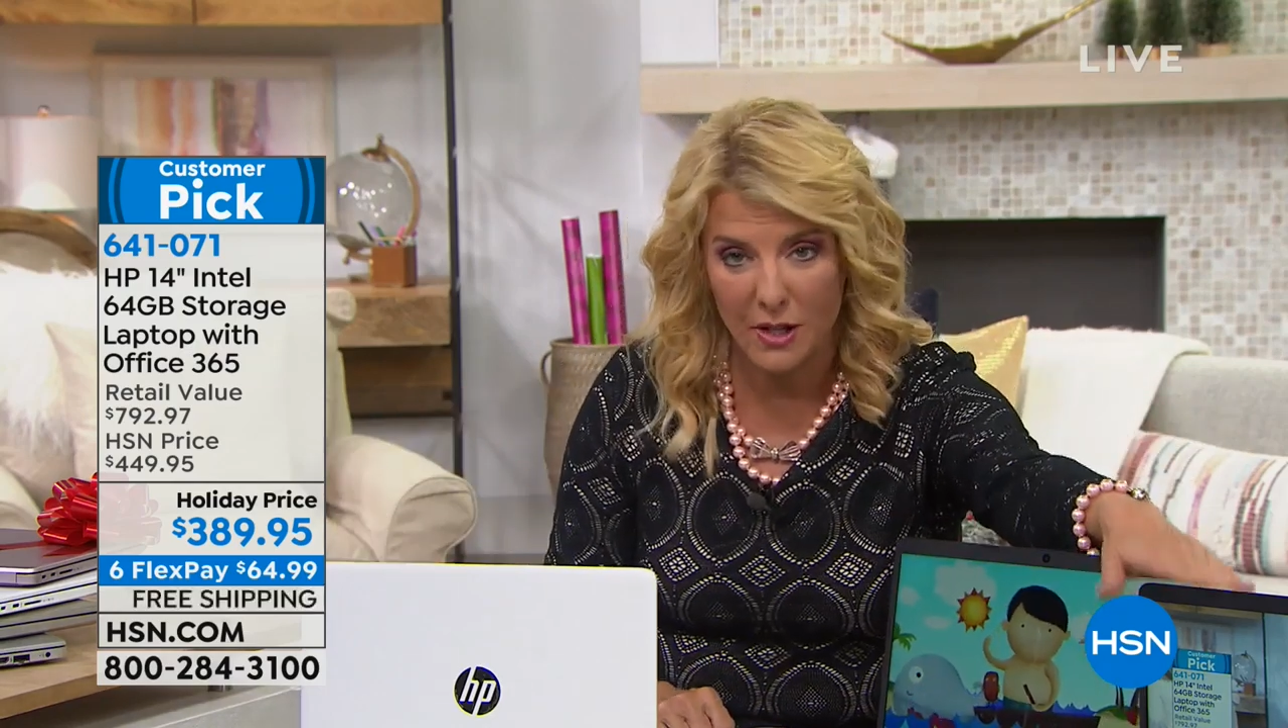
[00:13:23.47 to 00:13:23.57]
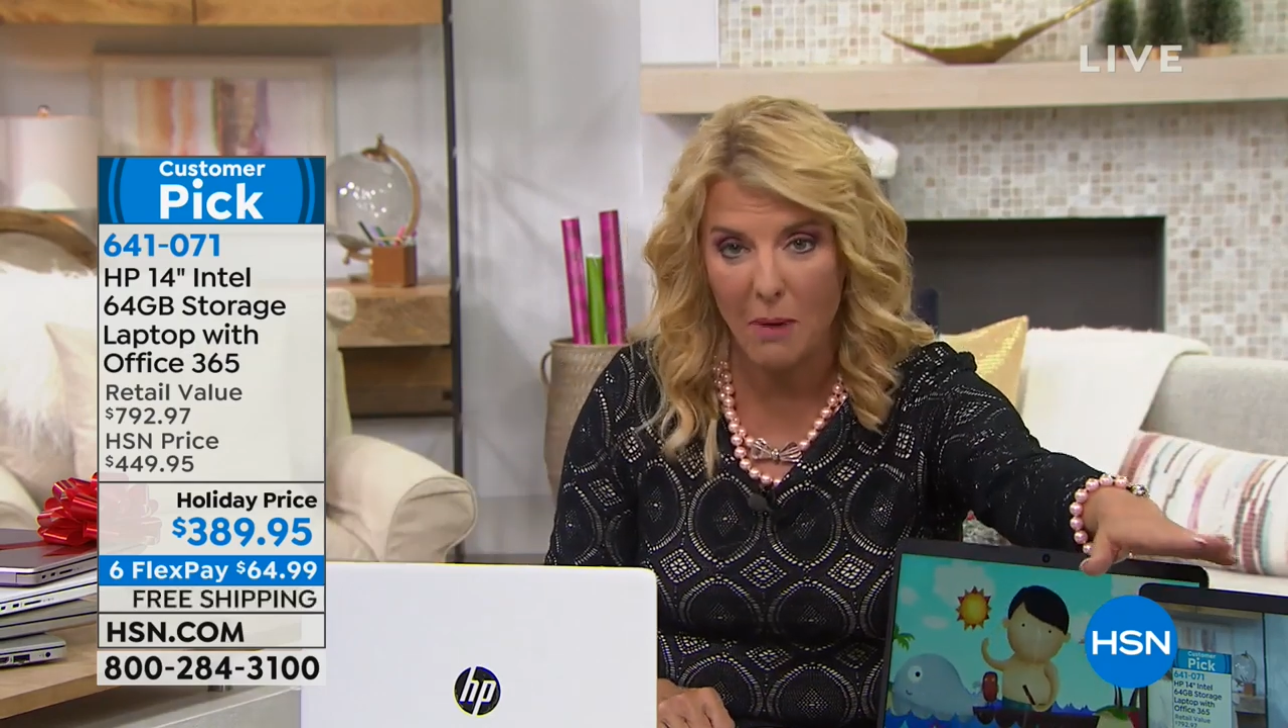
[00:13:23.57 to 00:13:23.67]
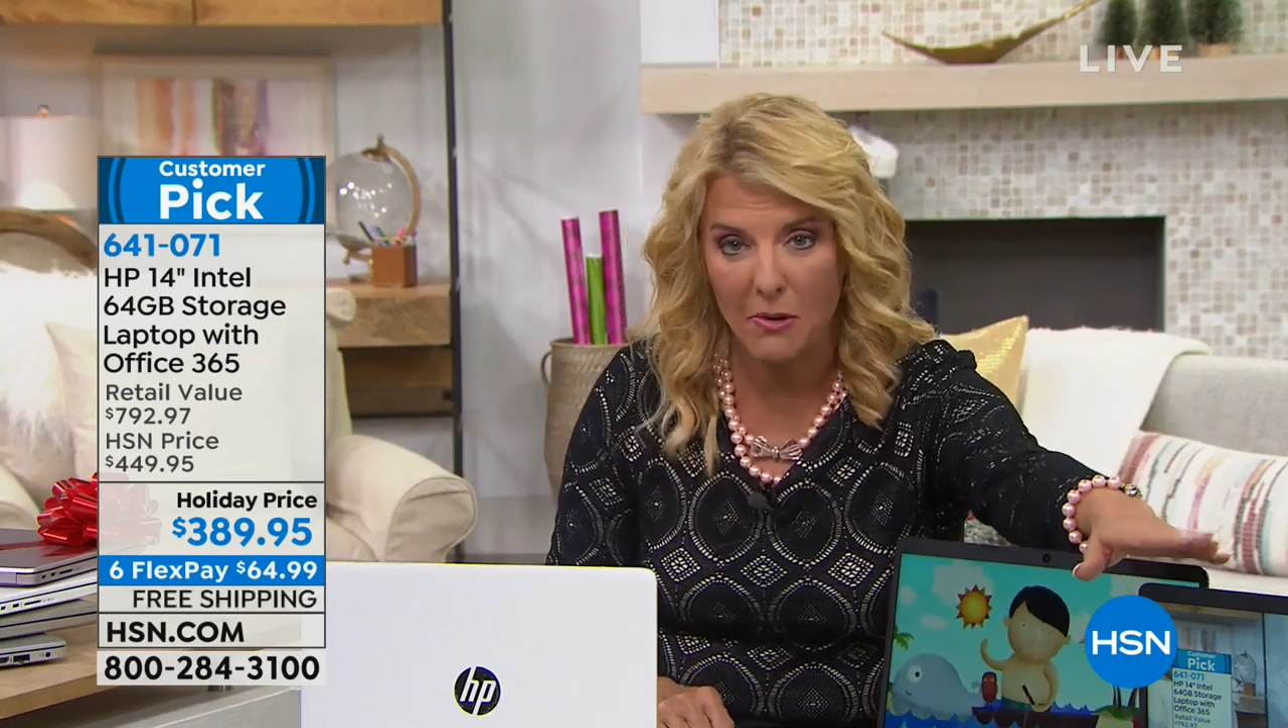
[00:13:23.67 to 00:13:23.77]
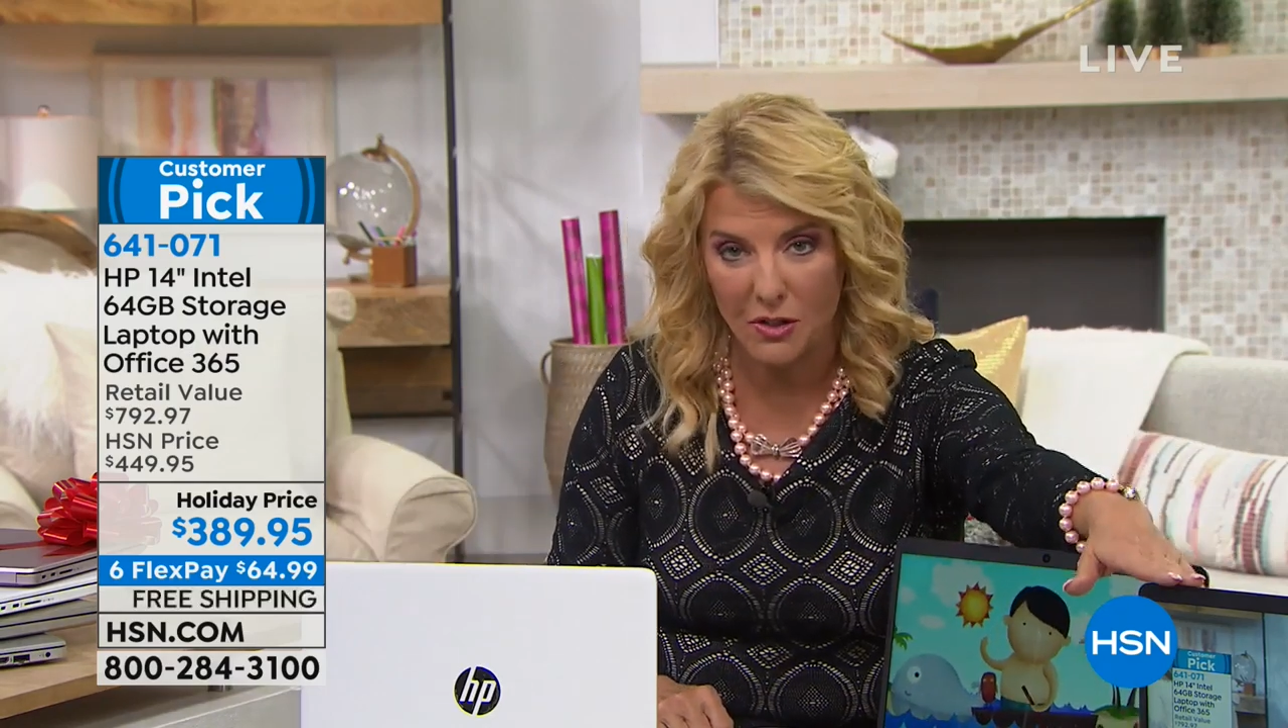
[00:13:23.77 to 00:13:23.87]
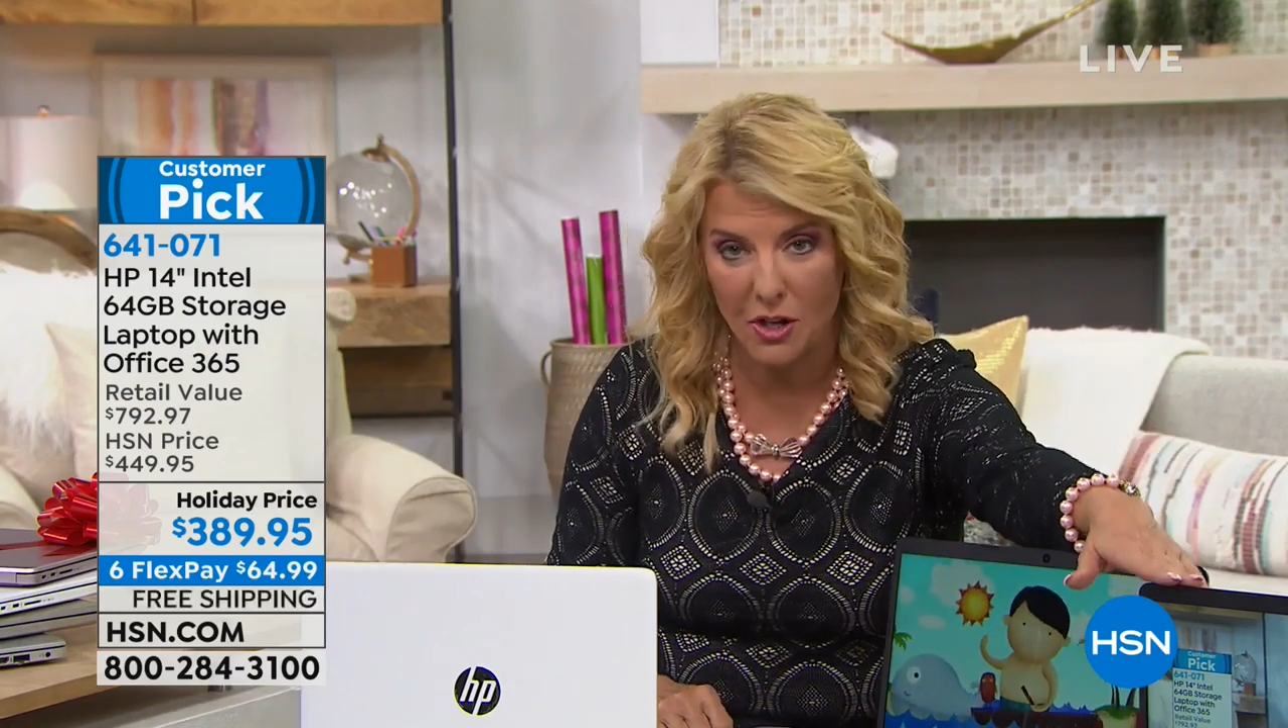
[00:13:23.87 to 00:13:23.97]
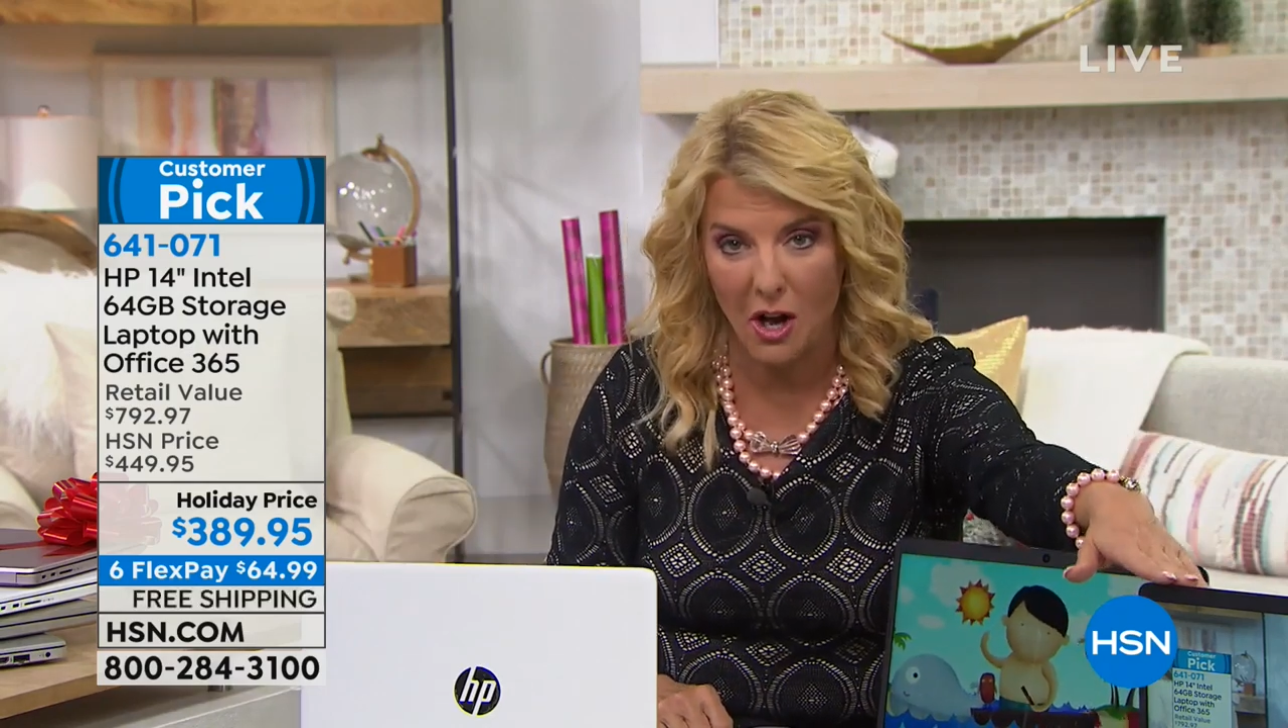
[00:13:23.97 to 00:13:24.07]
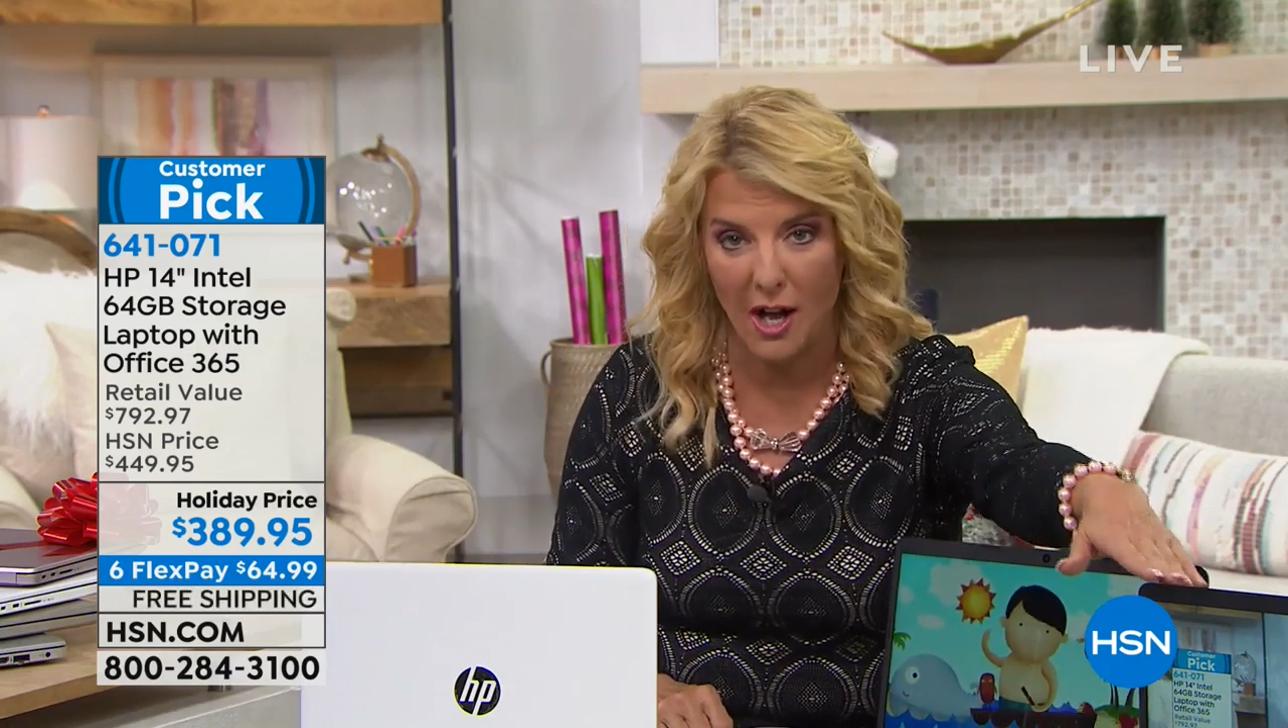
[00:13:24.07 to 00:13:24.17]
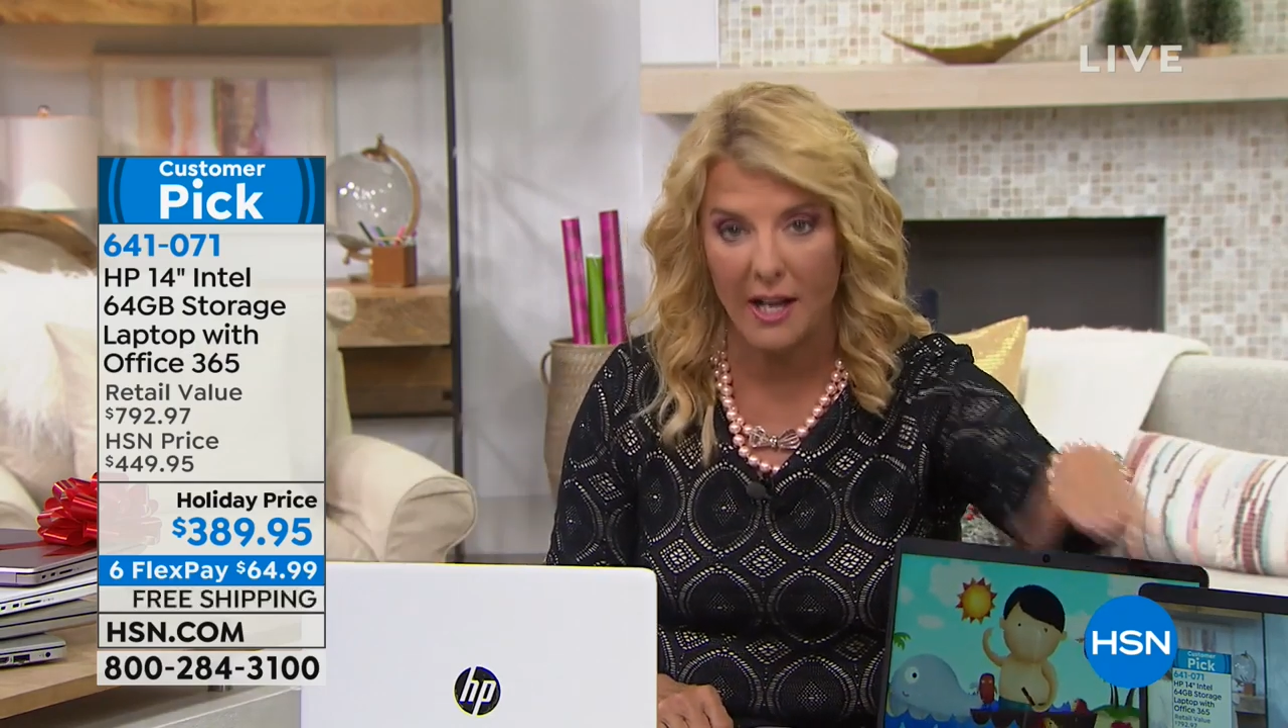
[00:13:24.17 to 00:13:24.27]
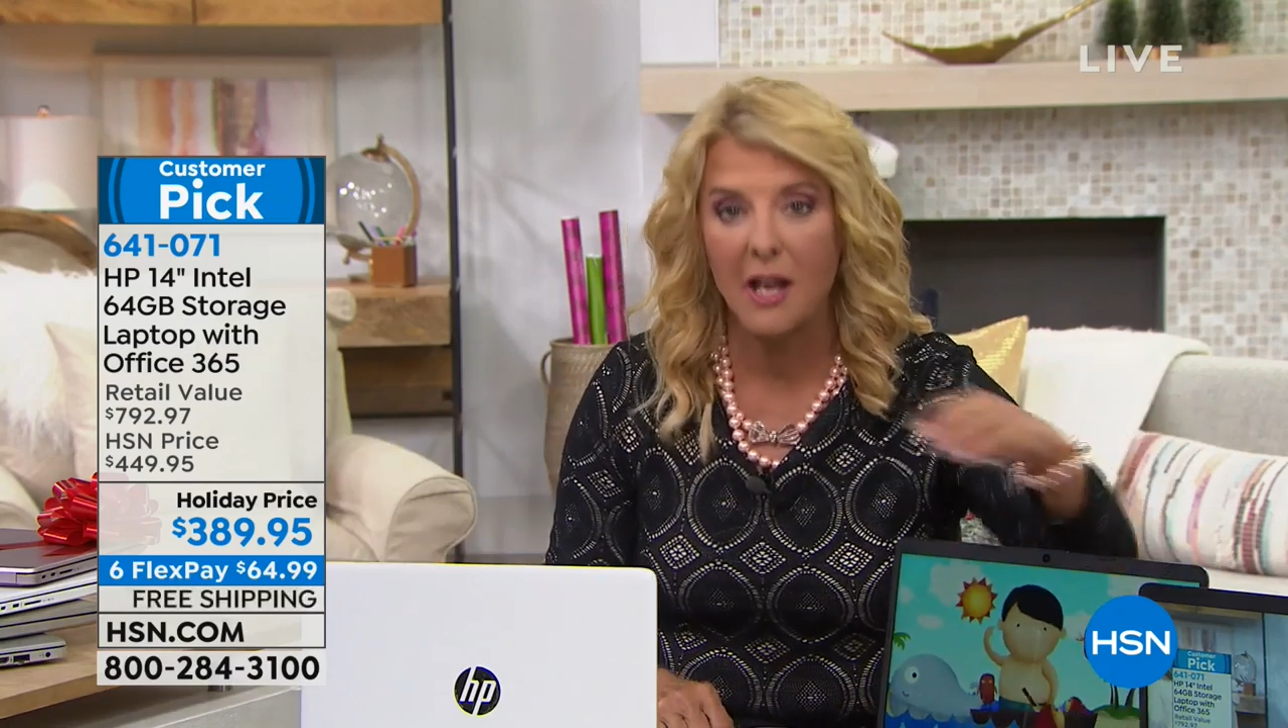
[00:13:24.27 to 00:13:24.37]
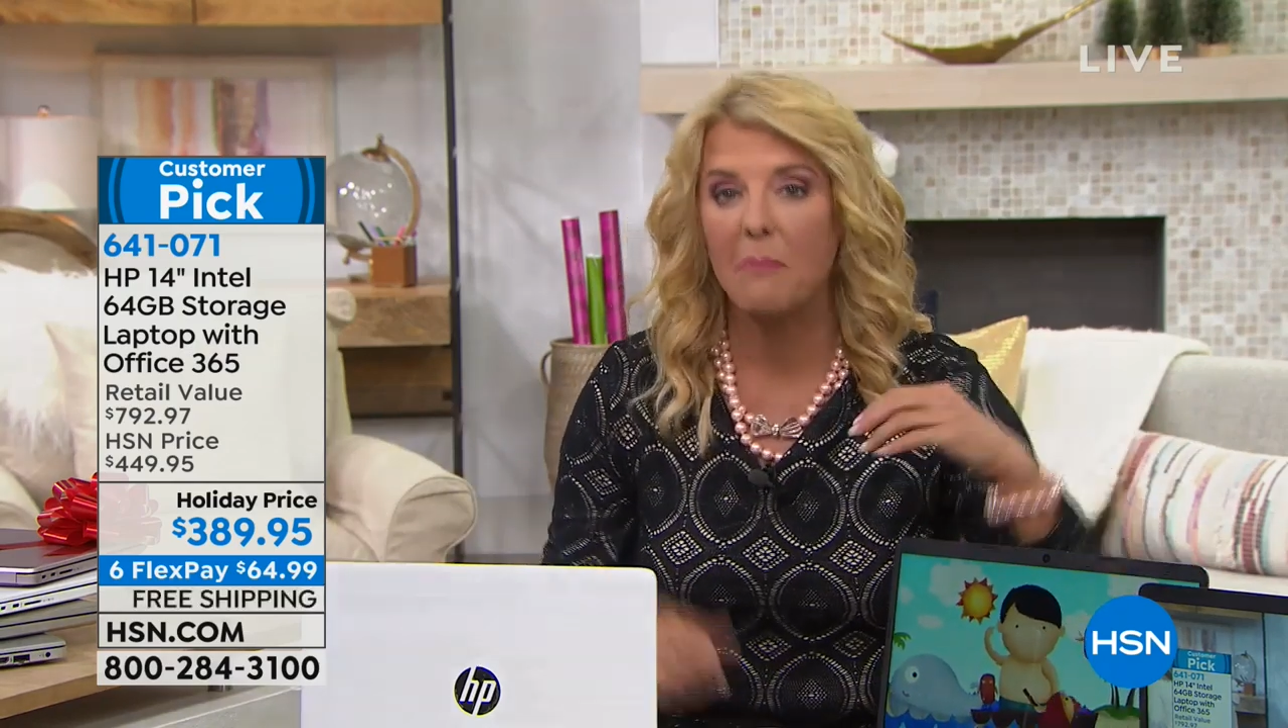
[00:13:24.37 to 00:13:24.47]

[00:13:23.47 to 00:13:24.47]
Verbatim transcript: almost gone.